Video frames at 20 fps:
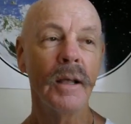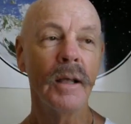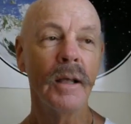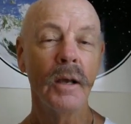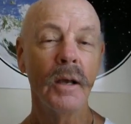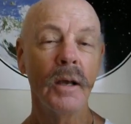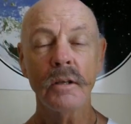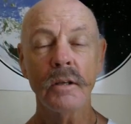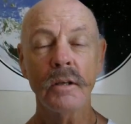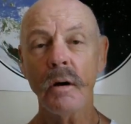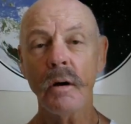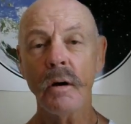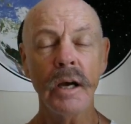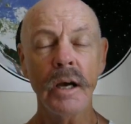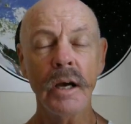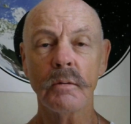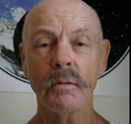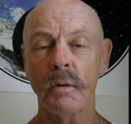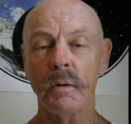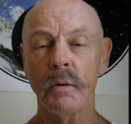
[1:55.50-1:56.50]
That's all
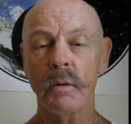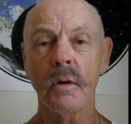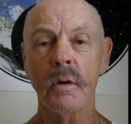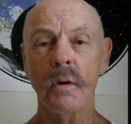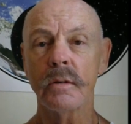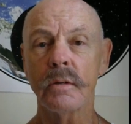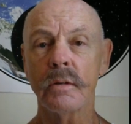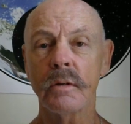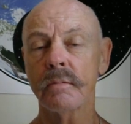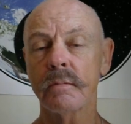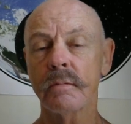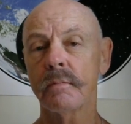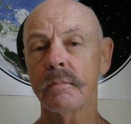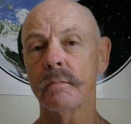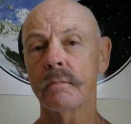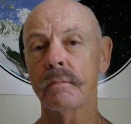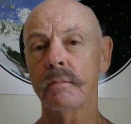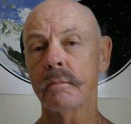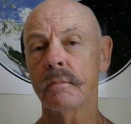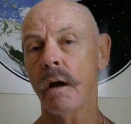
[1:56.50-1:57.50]
kinds of rewards,
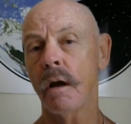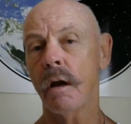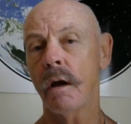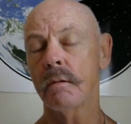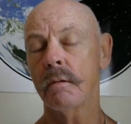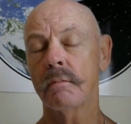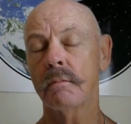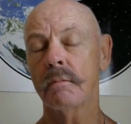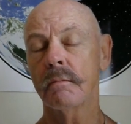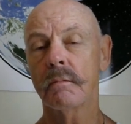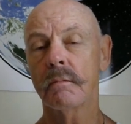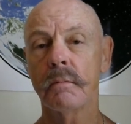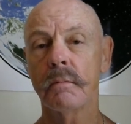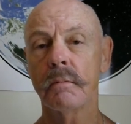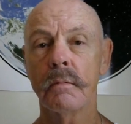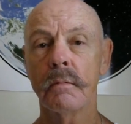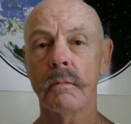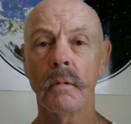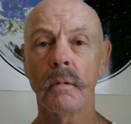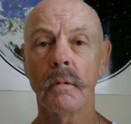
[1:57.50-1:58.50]
right?
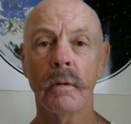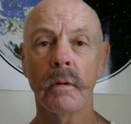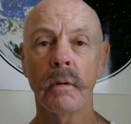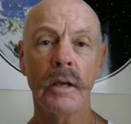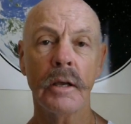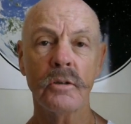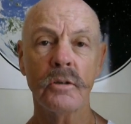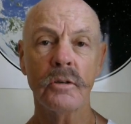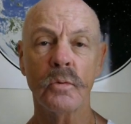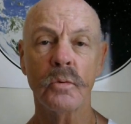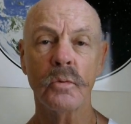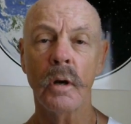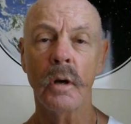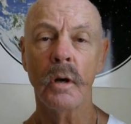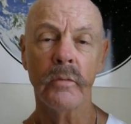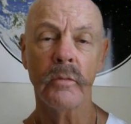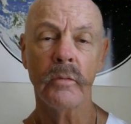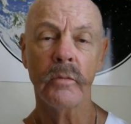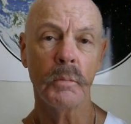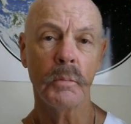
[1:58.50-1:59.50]
That's just one
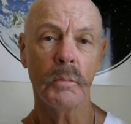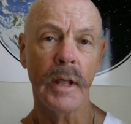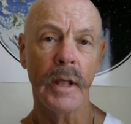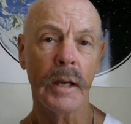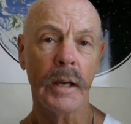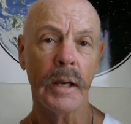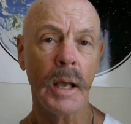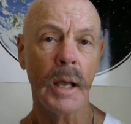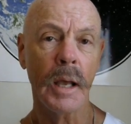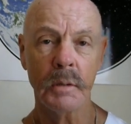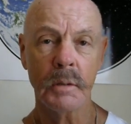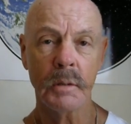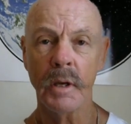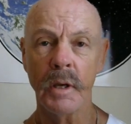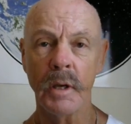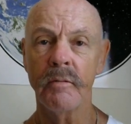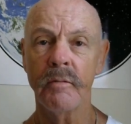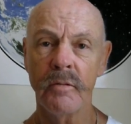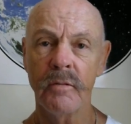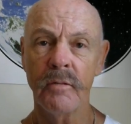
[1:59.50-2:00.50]
of them, but that happens to be
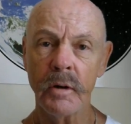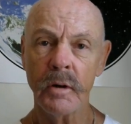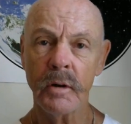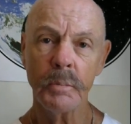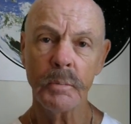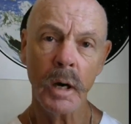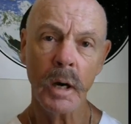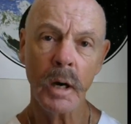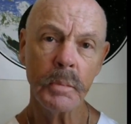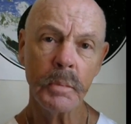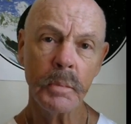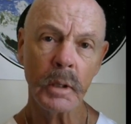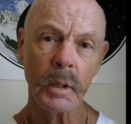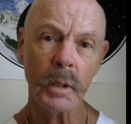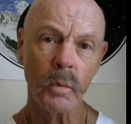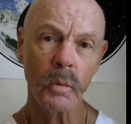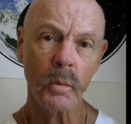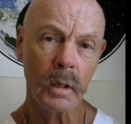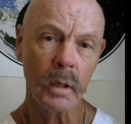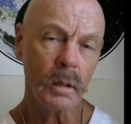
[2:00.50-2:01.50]
a very popular
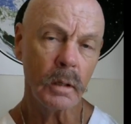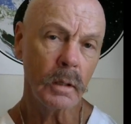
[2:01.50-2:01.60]
one